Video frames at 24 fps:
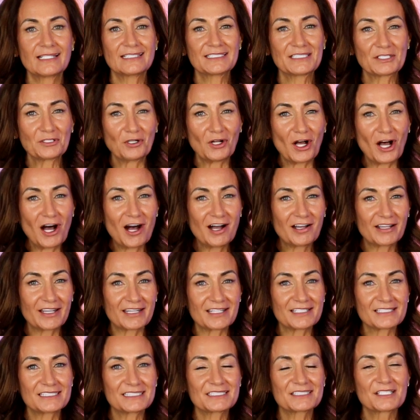until
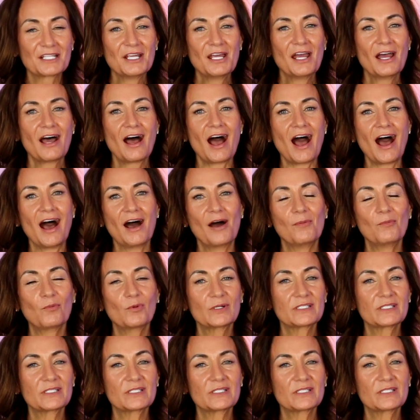August um,